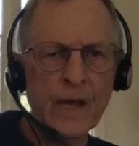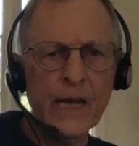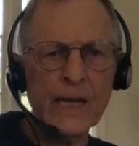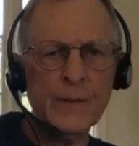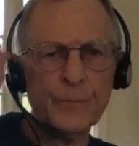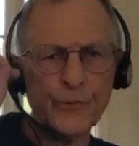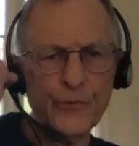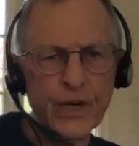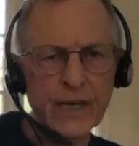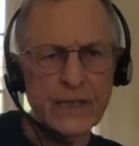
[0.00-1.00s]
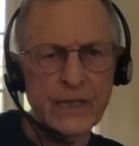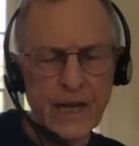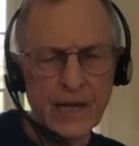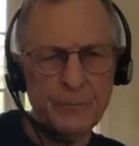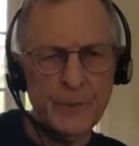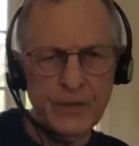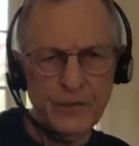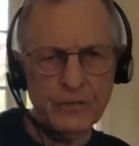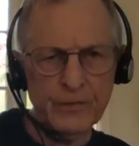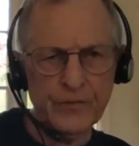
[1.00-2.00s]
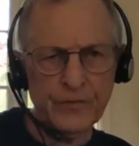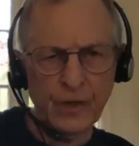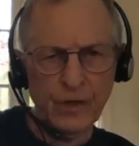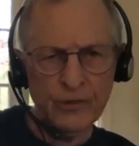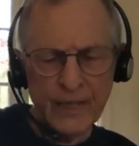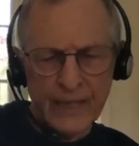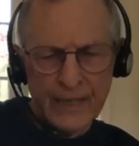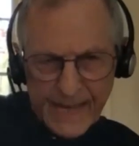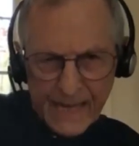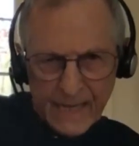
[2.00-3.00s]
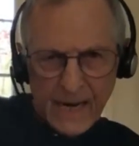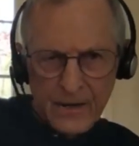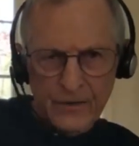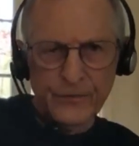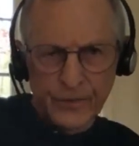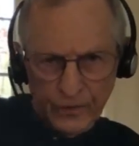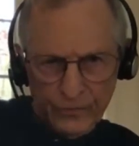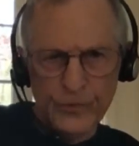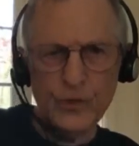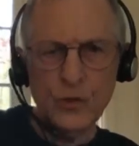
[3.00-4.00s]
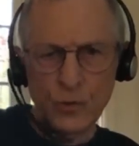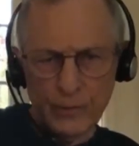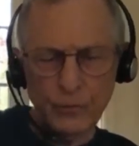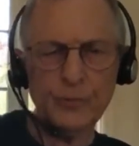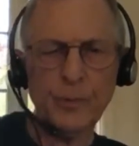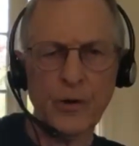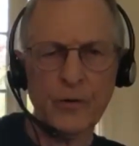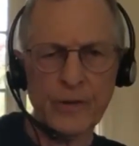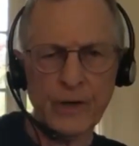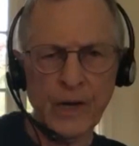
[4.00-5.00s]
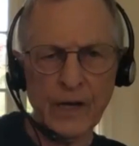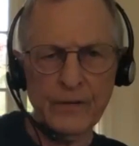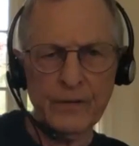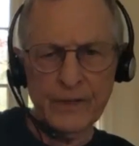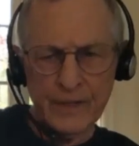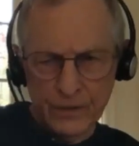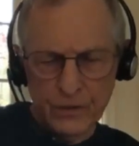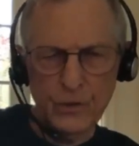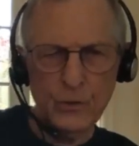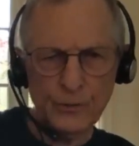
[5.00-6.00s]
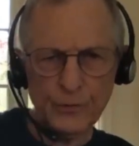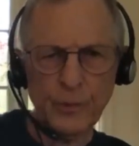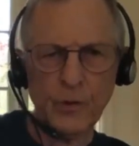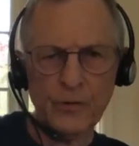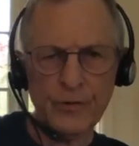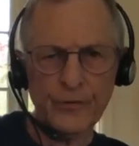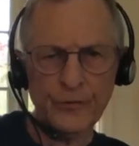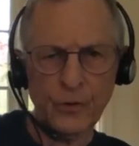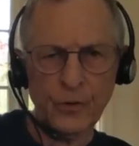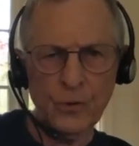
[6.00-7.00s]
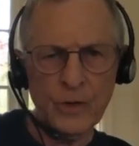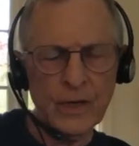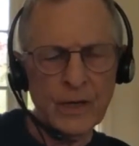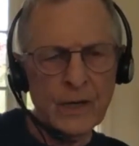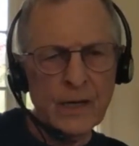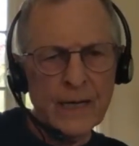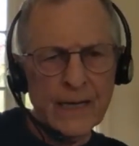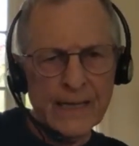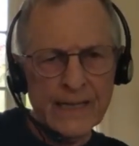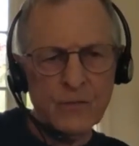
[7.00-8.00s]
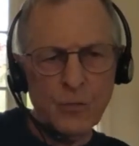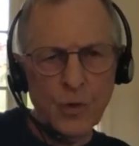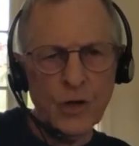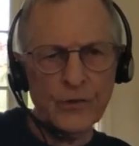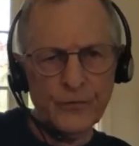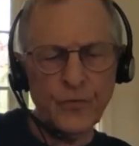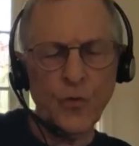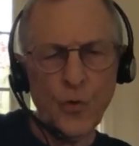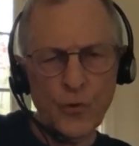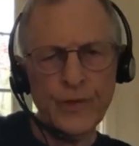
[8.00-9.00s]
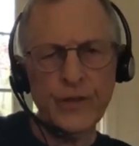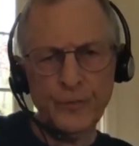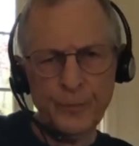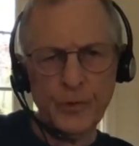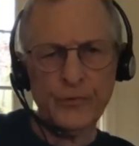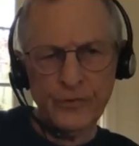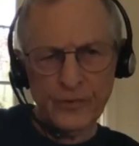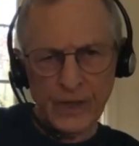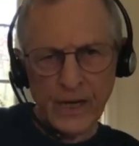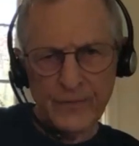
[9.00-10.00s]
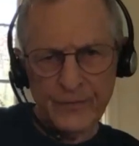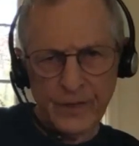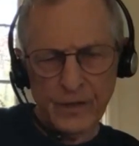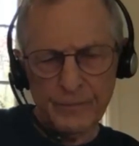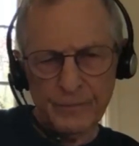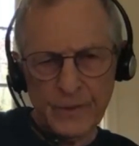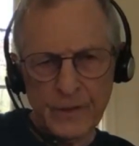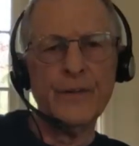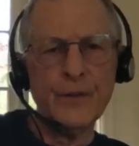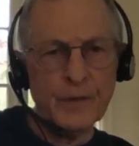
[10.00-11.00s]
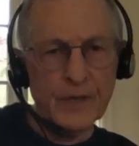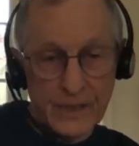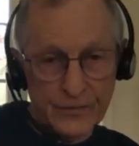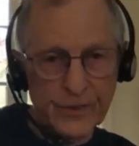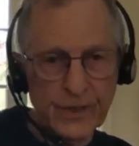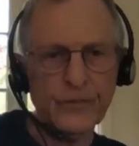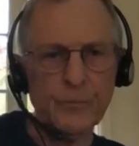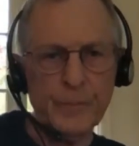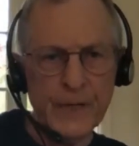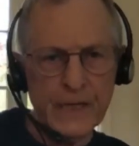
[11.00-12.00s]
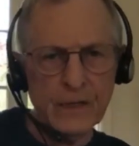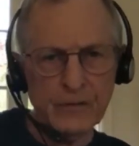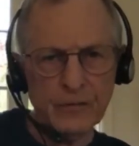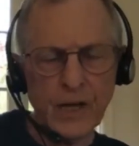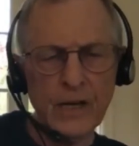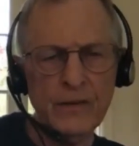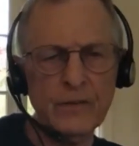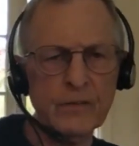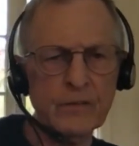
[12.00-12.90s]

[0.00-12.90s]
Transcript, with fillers: And in projecting that piece of itself, that higher self knew it was part of the light. It knew it was part of the soul and it was for this person's lifetime, the, in a sense, a beacon of light,